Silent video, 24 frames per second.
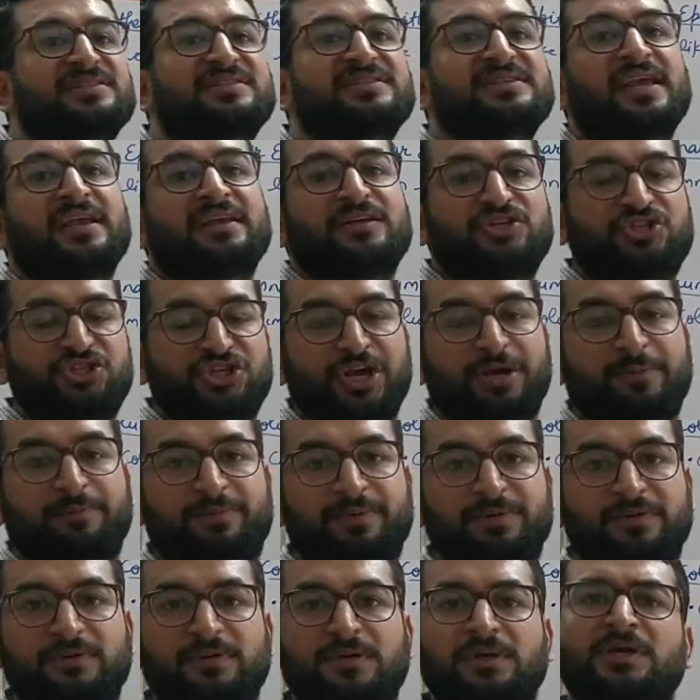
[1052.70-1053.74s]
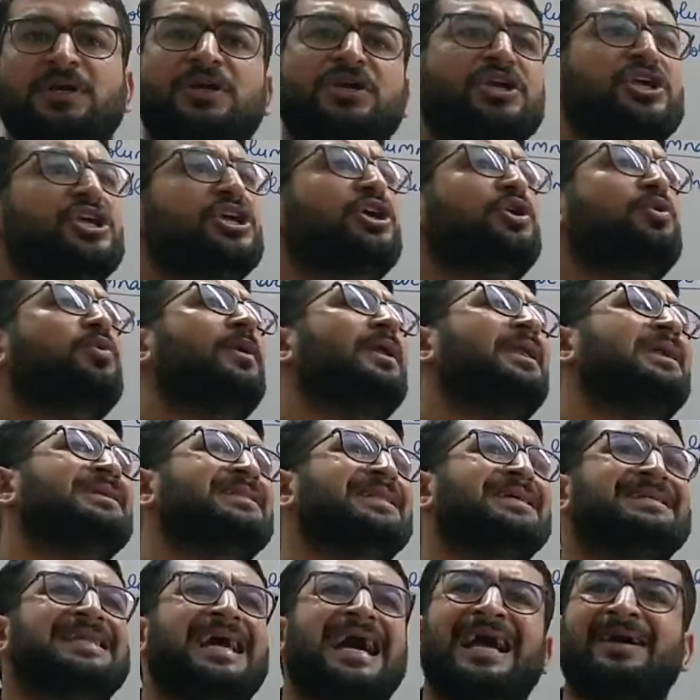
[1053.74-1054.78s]
shape, equal in the
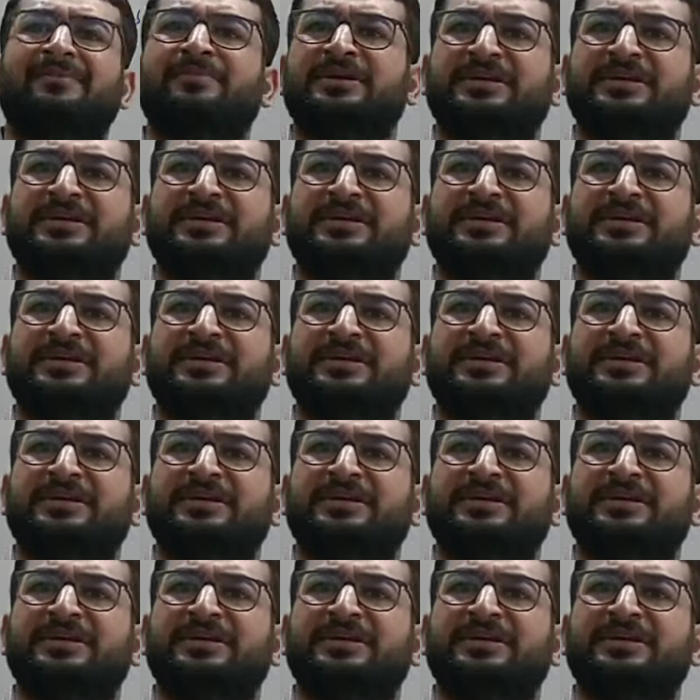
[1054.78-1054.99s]
diameter,